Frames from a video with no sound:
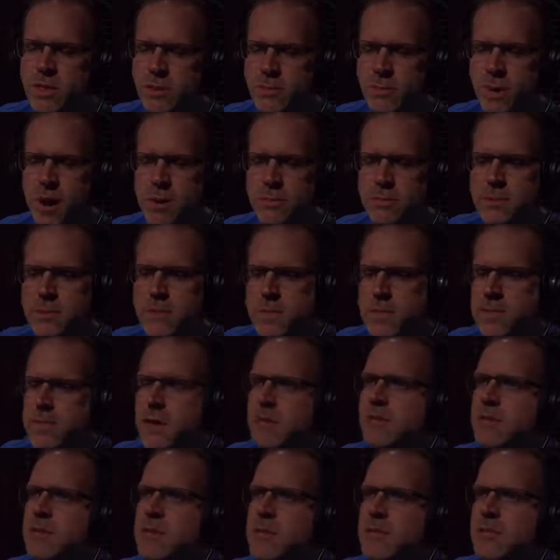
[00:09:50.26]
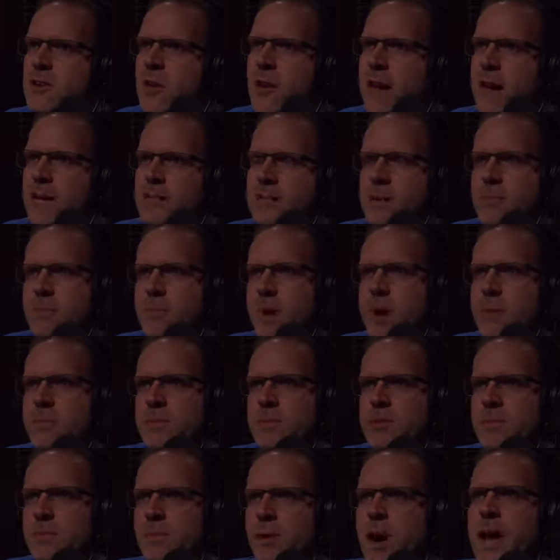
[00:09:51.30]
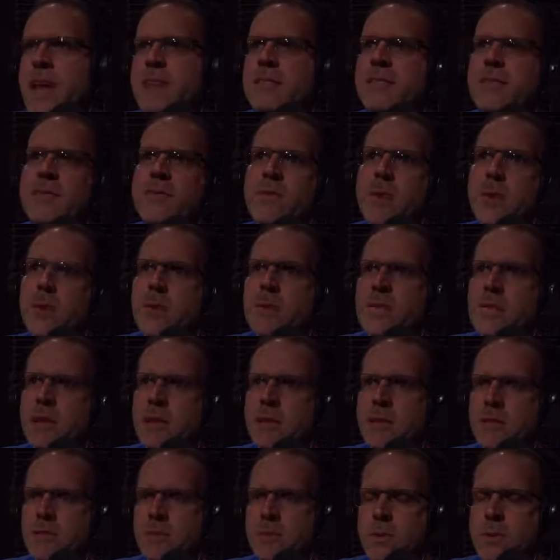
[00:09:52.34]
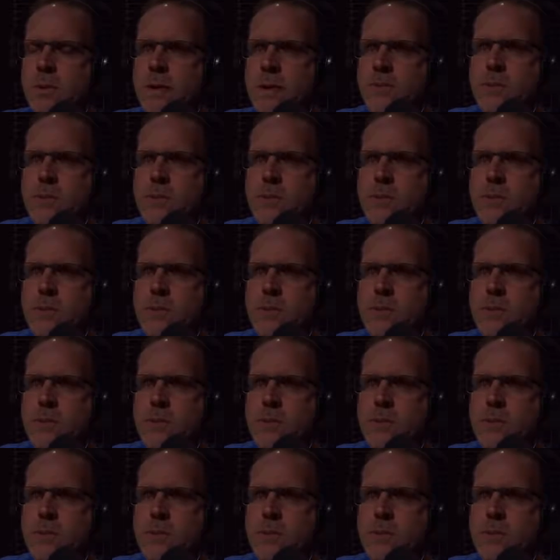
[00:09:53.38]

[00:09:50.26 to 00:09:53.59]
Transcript: all the problems that San Francisco has, I'm surprised they're focusing on this one.